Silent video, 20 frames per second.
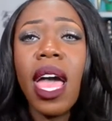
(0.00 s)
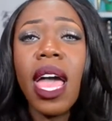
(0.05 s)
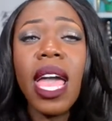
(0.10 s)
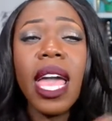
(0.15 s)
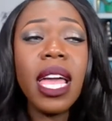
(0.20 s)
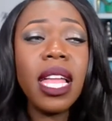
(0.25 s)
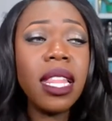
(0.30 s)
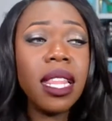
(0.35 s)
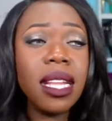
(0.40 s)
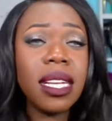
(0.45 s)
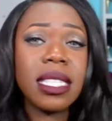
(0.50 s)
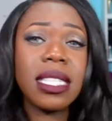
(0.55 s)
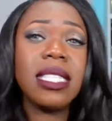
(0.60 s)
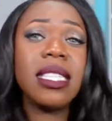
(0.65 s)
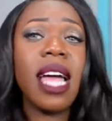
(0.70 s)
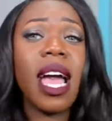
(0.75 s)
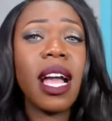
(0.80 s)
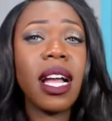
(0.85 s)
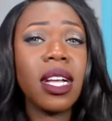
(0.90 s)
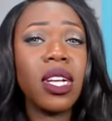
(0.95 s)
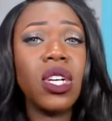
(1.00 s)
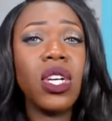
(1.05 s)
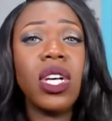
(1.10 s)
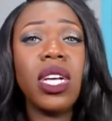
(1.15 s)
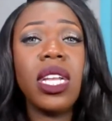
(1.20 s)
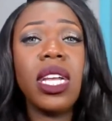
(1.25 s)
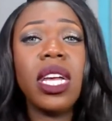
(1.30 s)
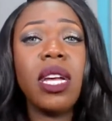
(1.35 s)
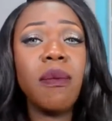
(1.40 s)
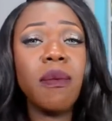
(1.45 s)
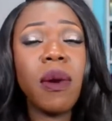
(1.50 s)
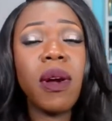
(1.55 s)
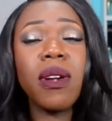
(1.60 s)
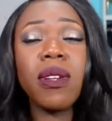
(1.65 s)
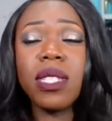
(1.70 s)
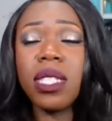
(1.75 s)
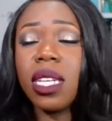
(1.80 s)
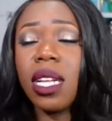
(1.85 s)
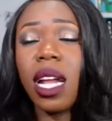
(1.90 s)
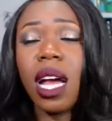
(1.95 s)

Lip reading: It looks that good in person.